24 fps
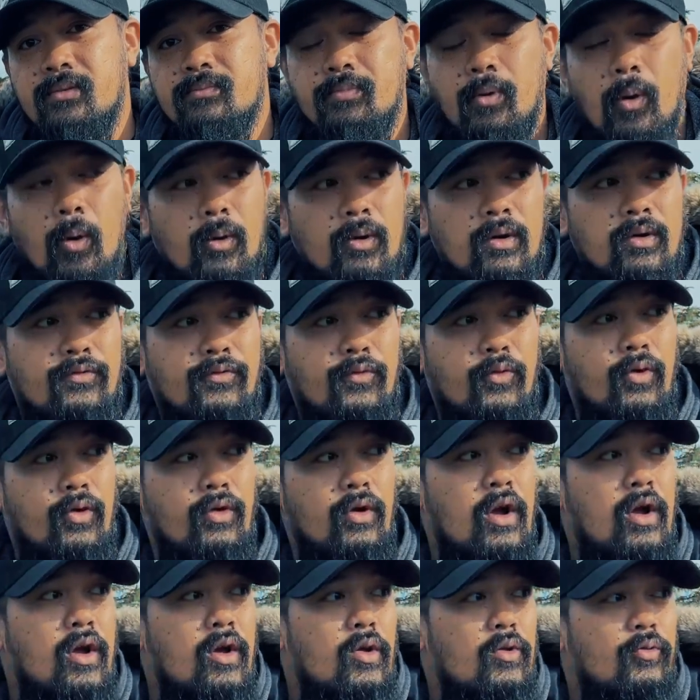important
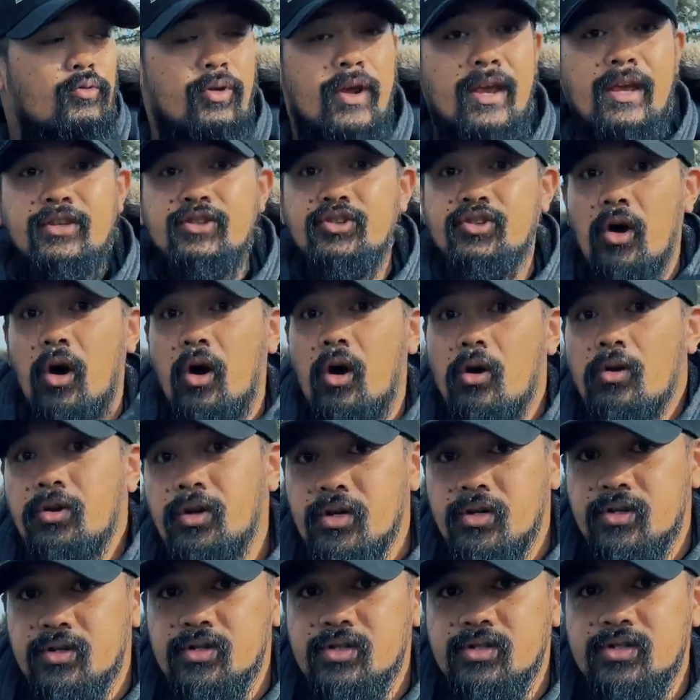for range
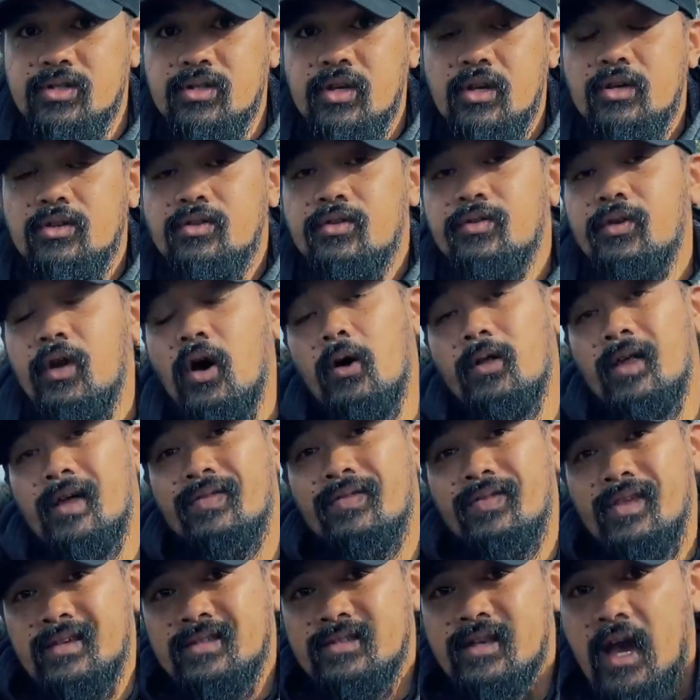owners to know that
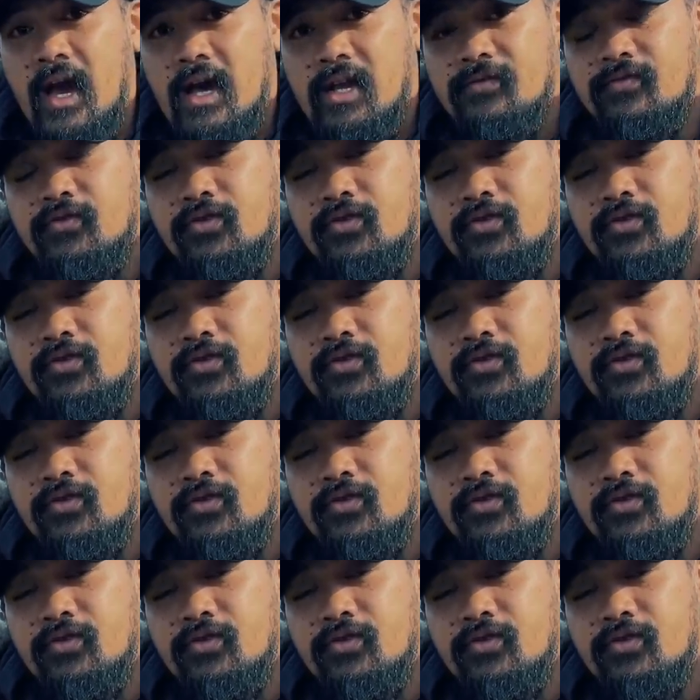this kind of